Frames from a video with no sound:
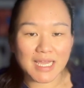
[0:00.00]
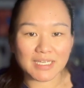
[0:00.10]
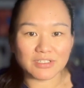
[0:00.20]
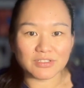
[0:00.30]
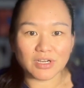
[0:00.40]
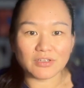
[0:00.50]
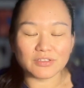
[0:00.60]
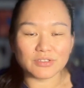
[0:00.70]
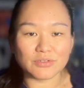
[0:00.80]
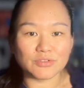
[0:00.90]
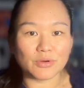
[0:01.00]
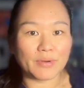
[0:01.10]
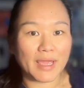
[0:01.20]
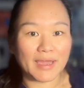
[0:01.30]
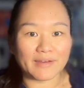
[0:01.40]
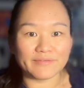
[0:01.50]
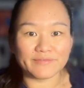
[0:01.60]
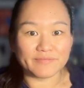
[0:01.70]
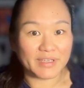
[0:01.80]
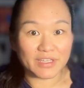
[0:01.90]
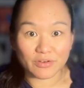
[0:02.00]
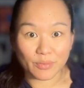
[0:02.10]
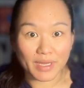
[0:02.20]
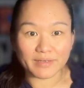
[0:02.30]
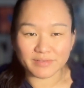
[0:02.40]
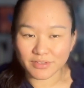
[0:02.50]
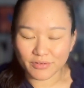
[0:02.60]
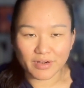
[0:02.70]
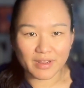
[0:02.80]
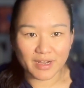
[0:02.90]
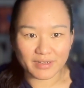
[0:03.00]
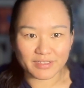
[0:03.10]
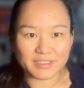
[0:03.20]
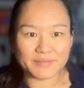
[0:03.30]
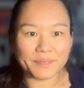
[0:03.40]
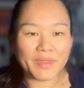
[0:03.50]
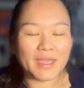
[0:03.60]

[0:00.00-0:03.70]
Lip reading: actions also don't have either one, so they're not characters.